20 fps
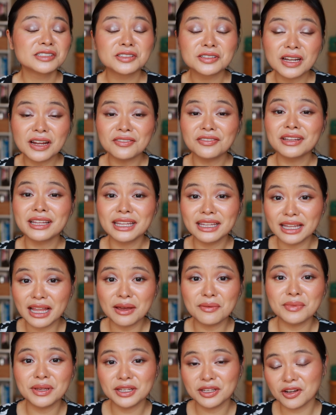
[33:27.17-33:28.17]
So definitely
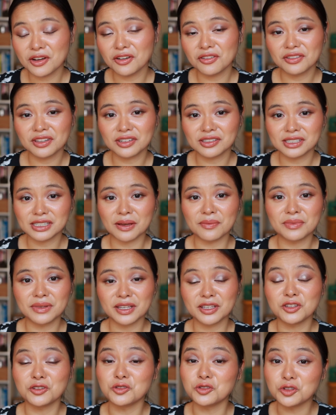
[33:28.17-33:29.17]
let me know if there's
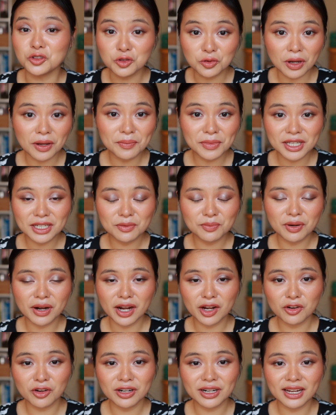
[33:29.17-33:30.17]
something you do want me to
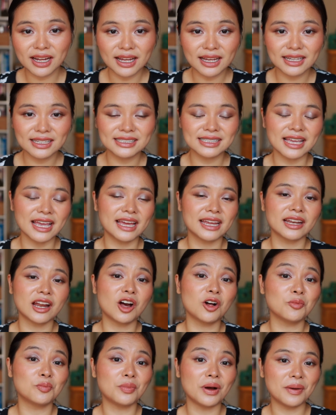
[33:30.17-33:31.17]
prioritize and
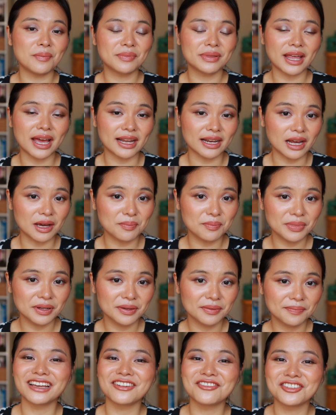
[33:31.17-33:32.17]
I'll bump that up.
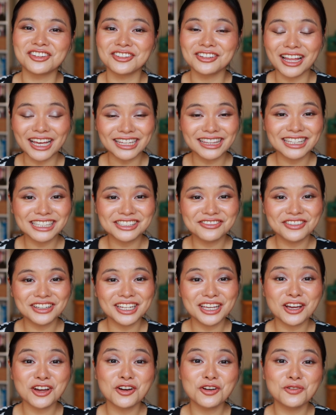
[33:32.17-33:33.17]
If you like this
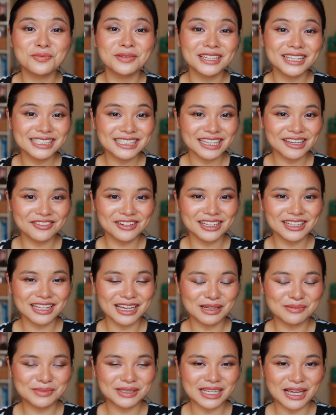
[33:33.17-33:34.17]
video, please give it a
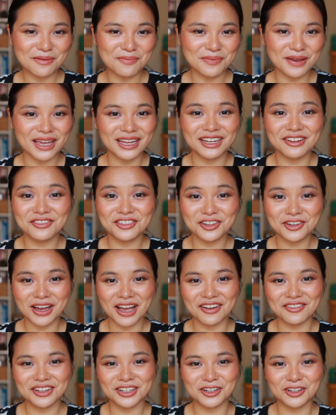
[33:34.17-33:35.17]
thumbs up and if you
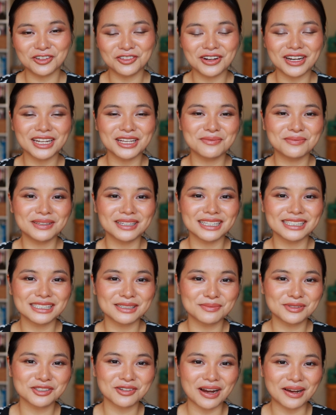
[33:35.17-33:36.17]
haven't already, please
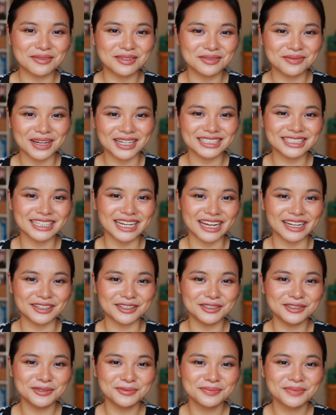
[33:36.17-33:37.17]
subscribe to my
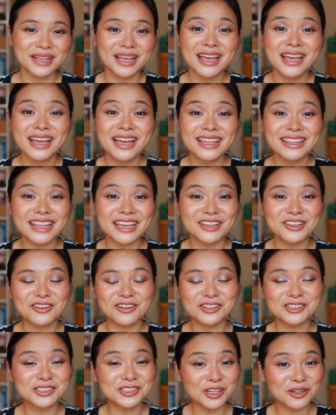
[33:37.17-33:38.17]
channel. Thank
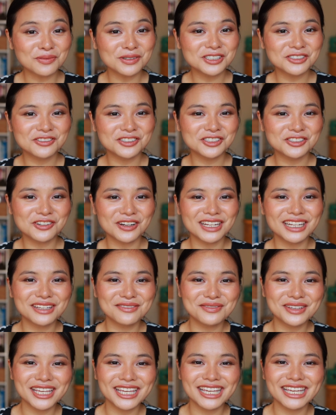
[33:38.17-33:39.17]
you all so much for
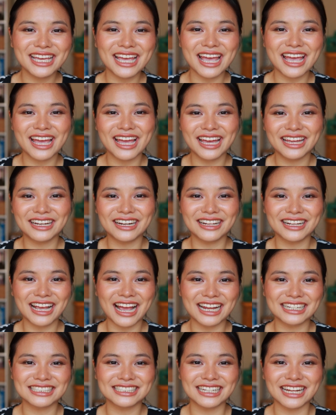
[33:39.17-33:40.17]
joining me, and I'll
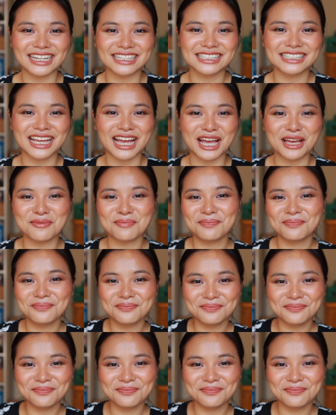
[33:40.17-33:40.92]
catch you next time.